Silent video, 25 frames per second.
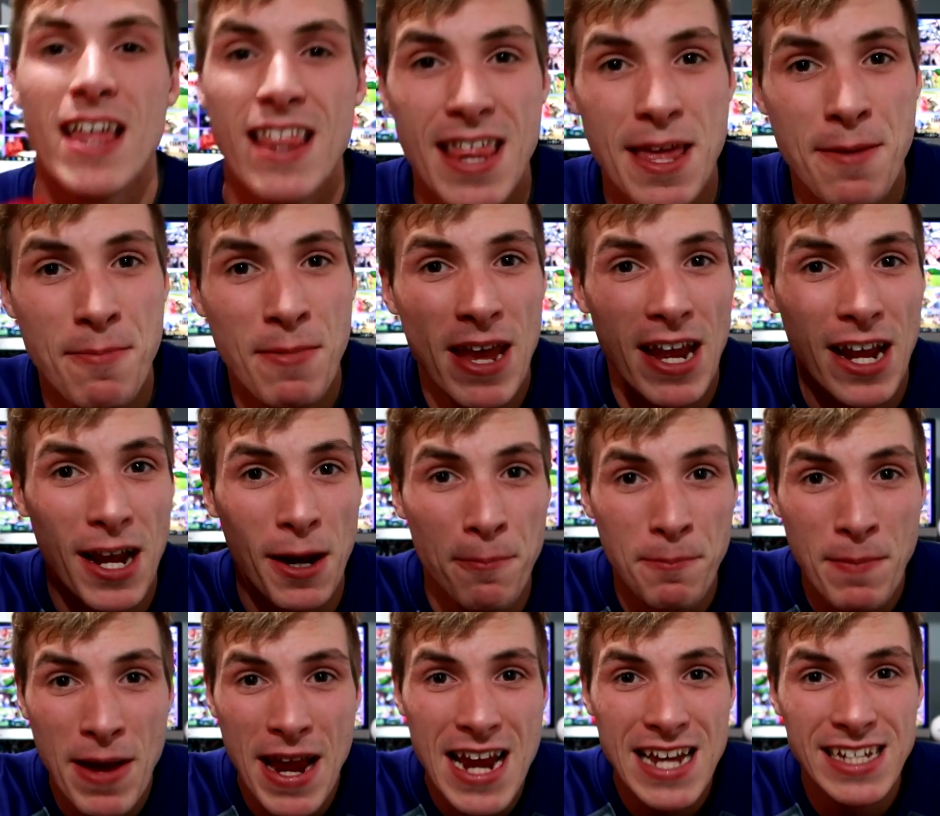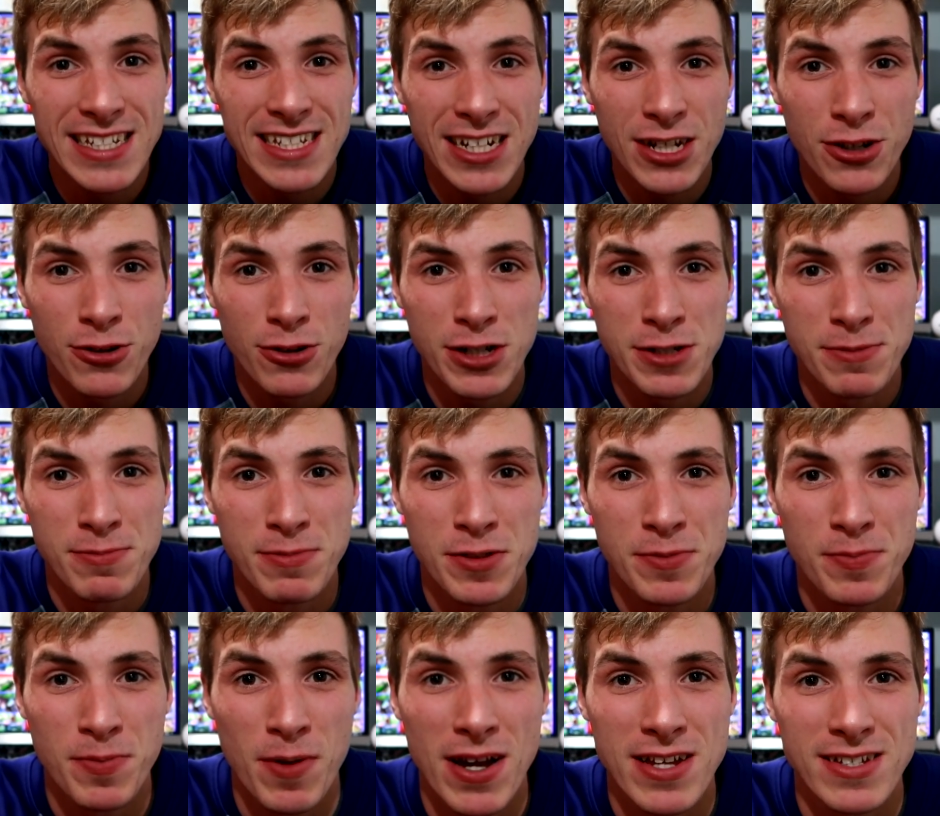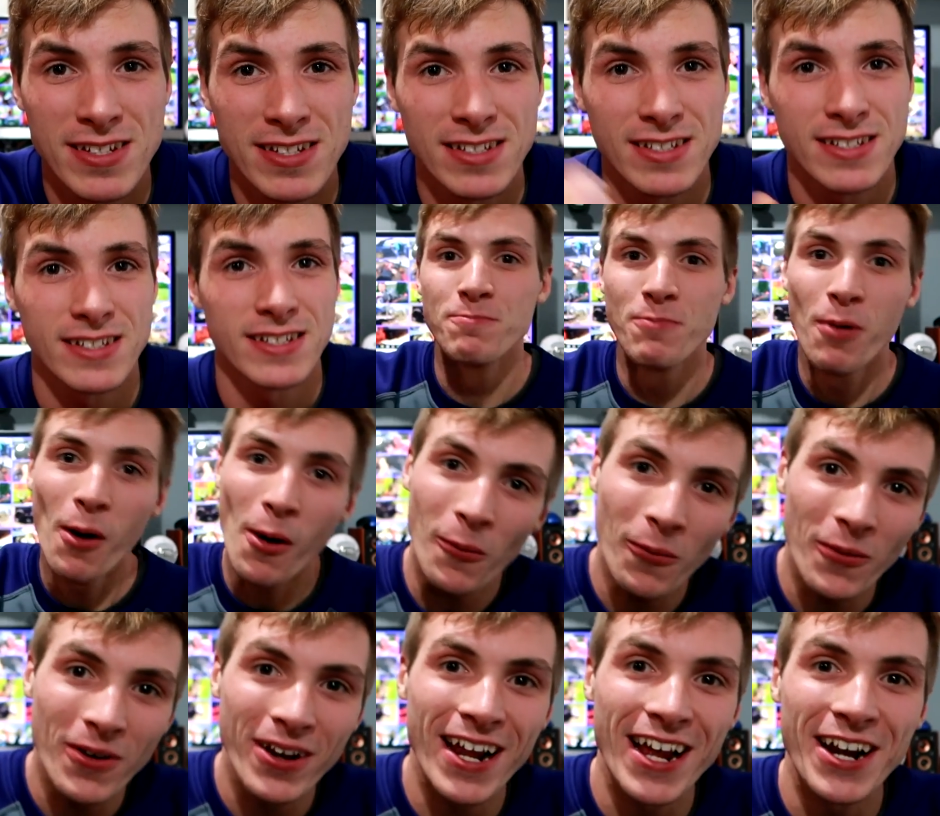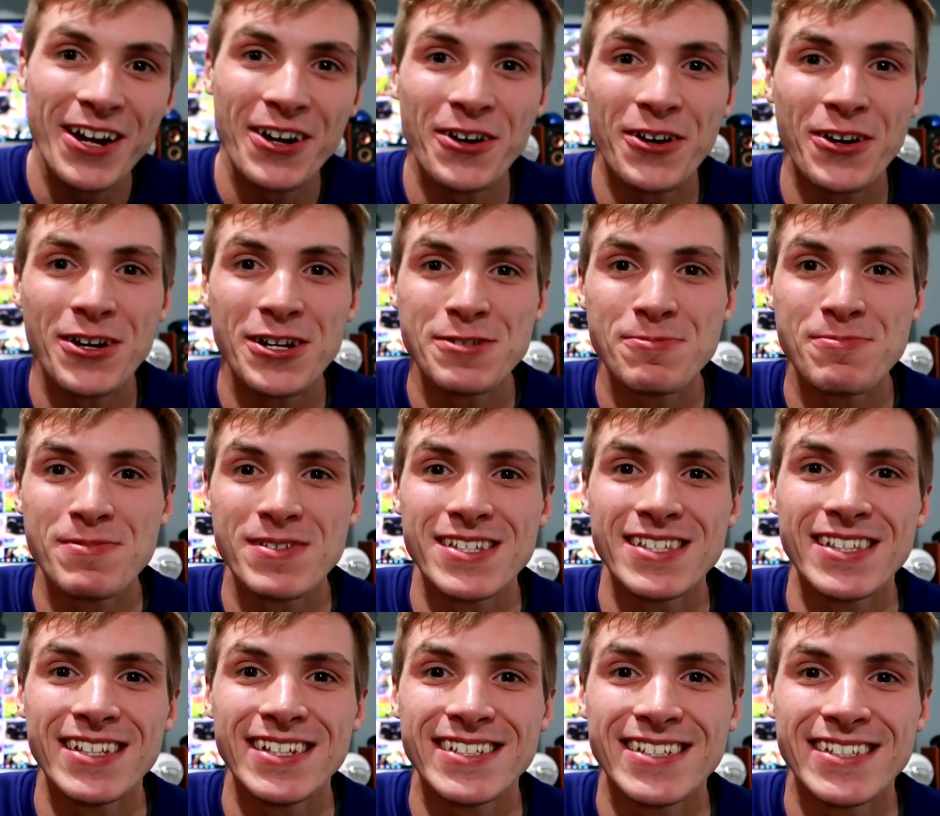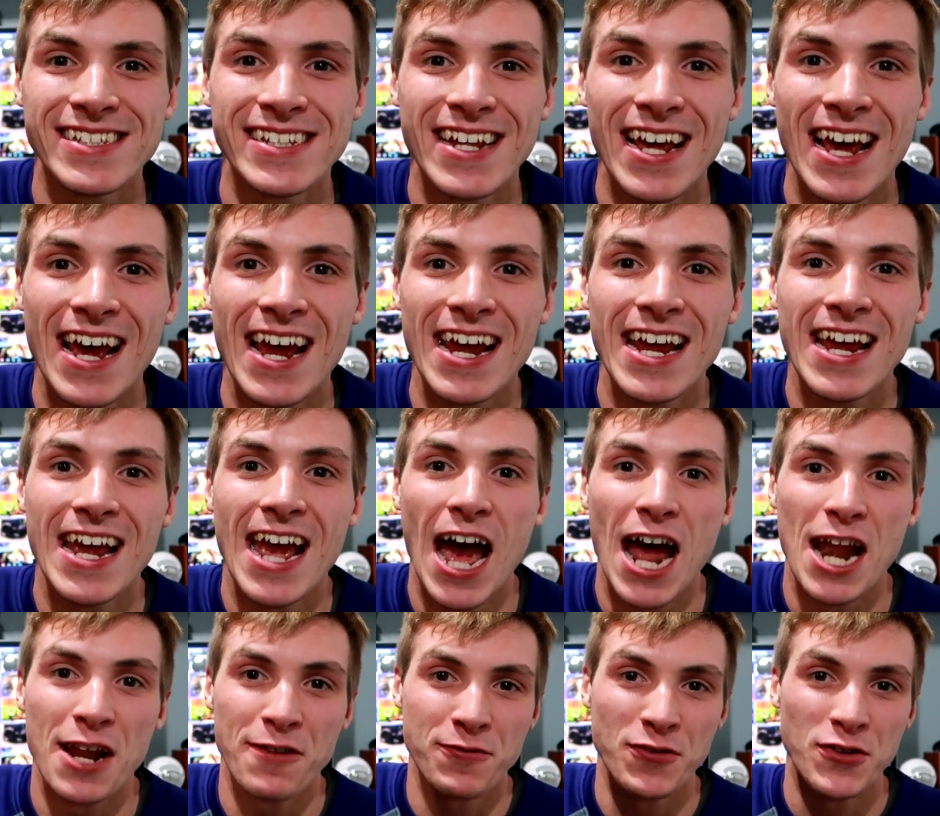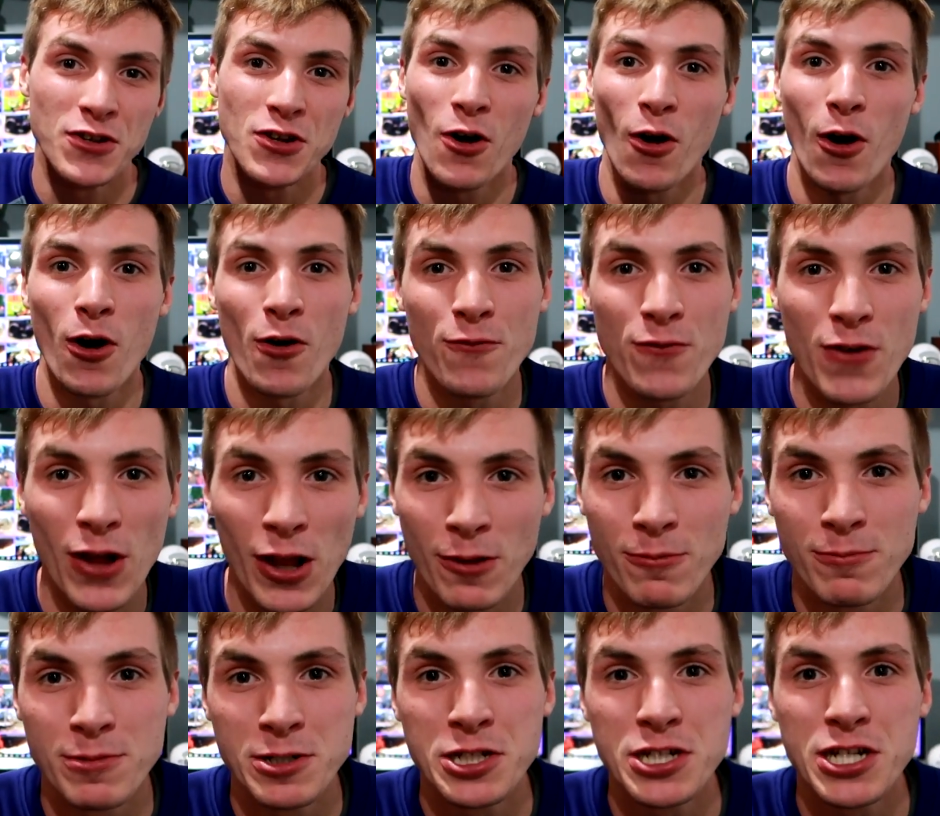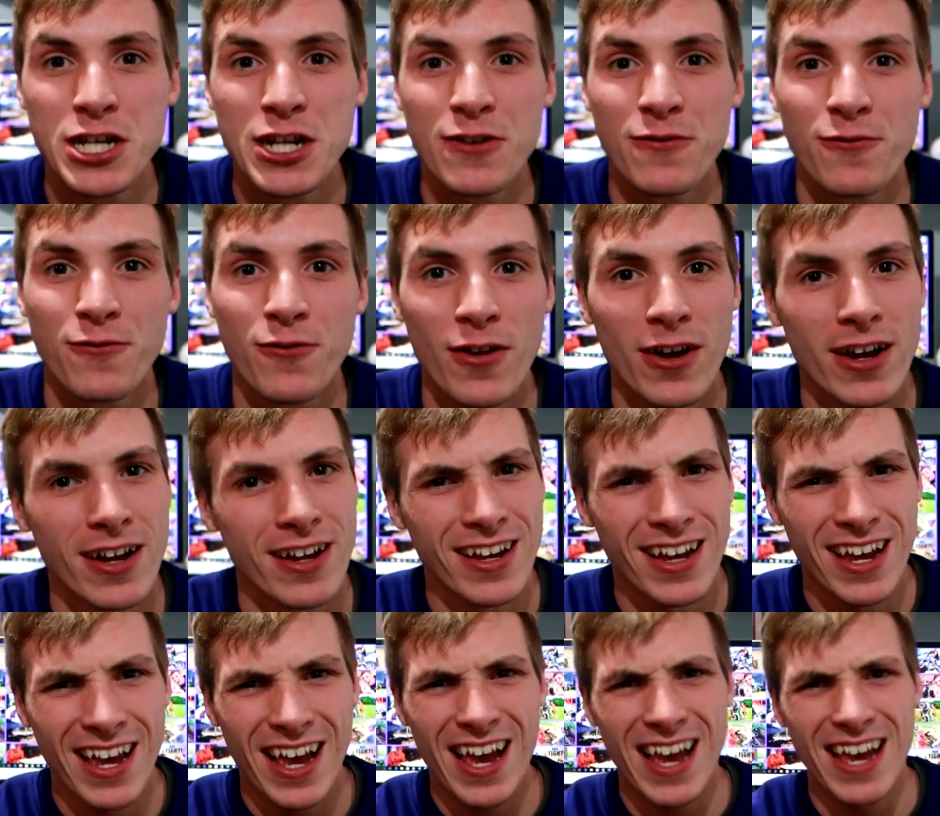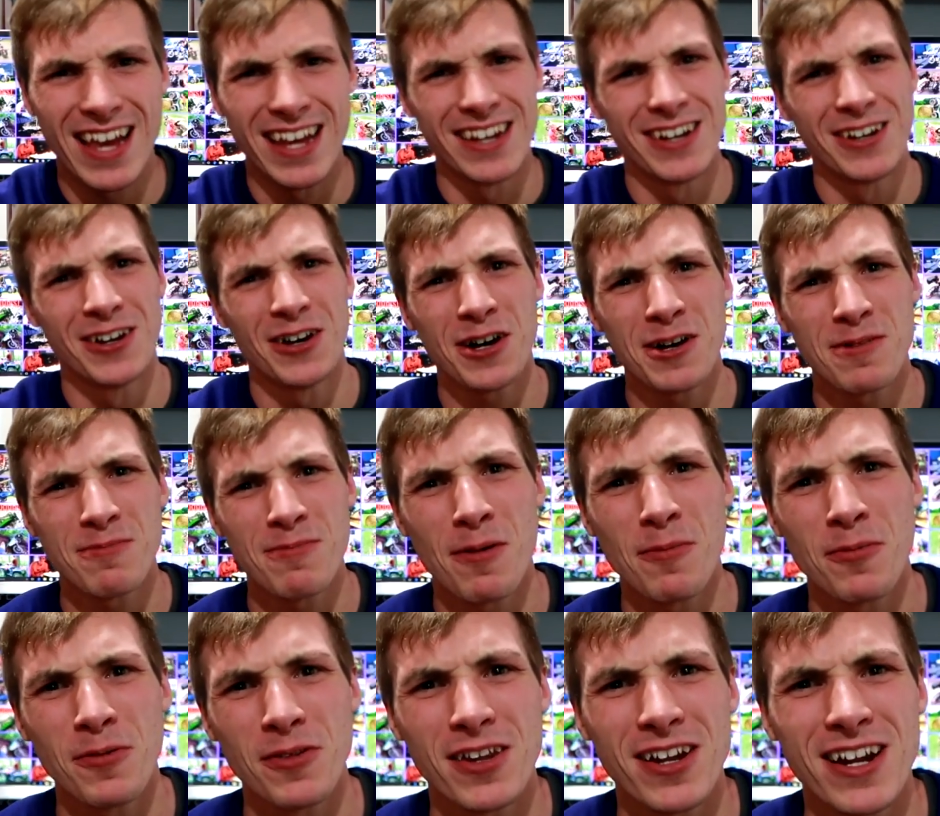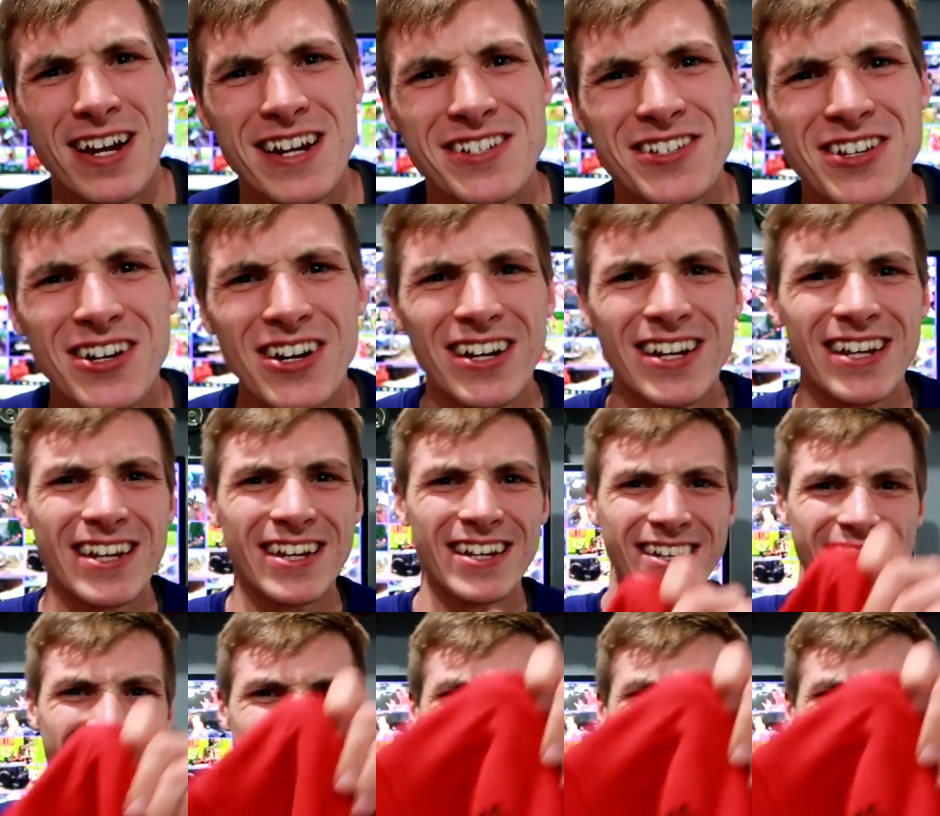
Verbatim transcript: They make amazing Christmas presents. Put one on your Christmas list today, and if you know a fellow machine freak, hey, hook them up with a nice hoodie.